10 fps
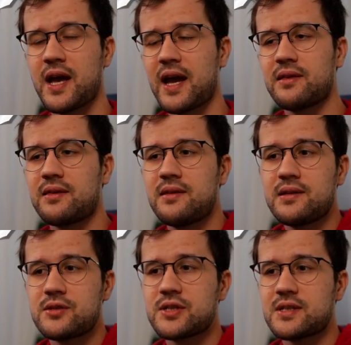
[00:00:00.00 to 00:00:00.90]
and
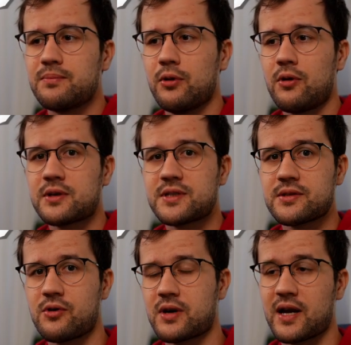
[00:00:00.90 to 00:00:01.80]
this just blocks
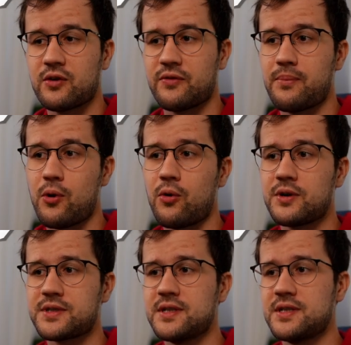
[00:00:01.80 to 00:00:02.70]
or kind of
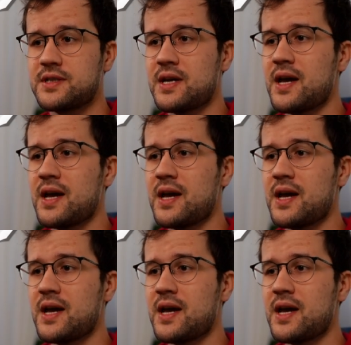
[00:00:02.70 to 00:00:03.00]
pauses